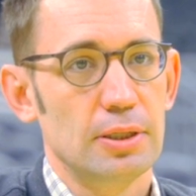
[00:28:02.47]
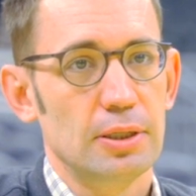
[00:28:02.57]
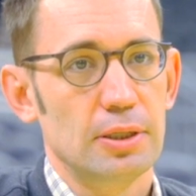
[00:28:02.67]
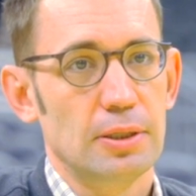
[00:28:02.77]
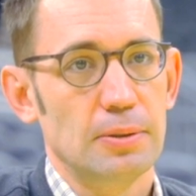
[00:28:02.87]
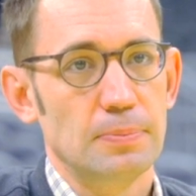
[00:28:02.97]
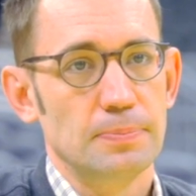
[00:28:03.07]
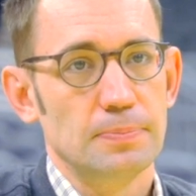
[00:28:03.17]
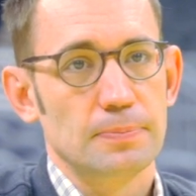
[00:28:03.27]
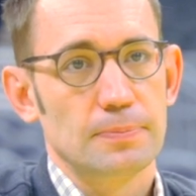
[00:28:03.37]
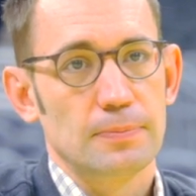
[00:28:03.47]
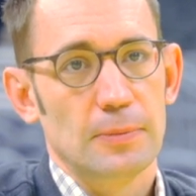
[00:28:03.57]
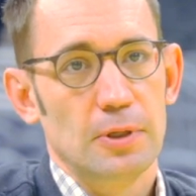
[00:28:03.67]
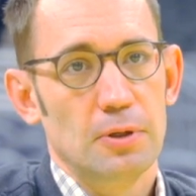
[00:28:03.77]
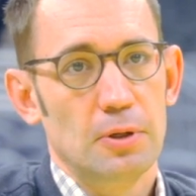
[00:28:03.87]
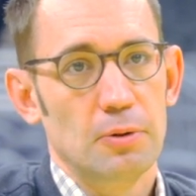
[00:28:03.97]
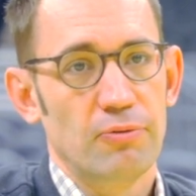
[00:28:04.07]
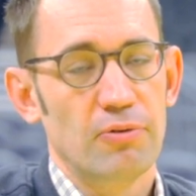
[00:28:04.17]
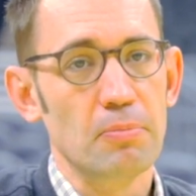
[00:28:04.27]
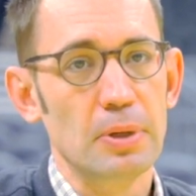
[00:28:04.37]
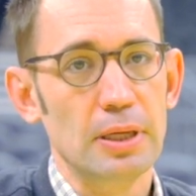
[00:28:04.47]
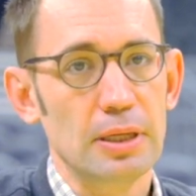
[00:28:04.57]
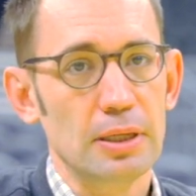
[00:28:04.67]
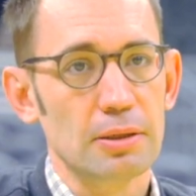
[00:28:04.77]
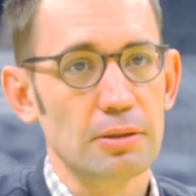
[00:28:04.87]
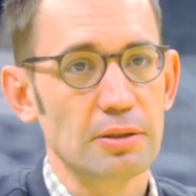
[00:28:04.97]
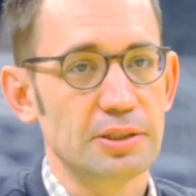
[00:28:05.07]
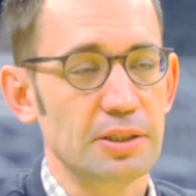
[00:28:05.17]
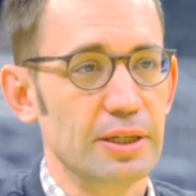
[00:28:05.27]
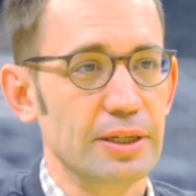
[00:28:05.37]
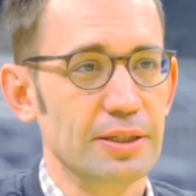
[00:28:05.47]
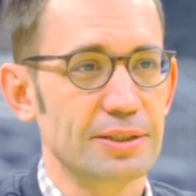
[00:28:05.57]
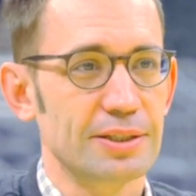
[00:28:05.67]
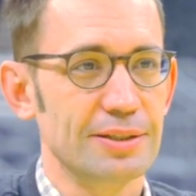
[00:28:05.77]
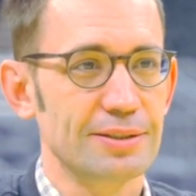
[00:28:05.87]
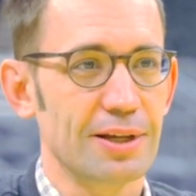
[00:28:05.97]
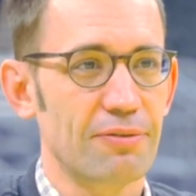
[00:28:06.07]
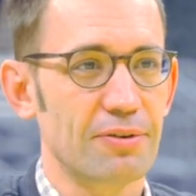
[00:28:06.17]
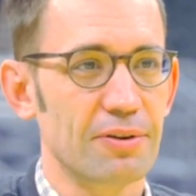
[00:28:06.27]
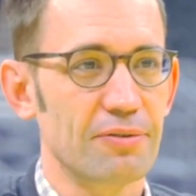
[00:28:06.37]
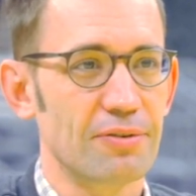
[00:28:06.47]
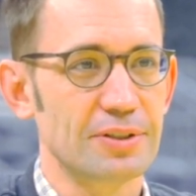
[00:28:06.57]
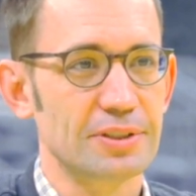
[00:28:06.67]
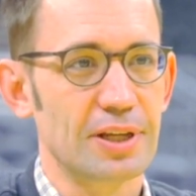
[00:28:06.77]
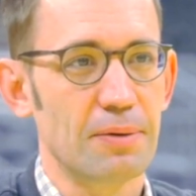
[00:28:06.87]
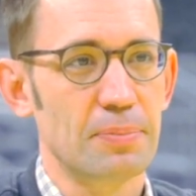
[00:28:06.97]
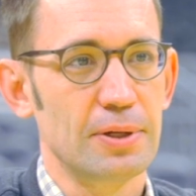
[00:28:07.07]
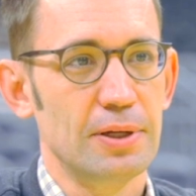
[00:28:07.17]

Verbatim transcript: Um, you know, for me, listening is is often the first step,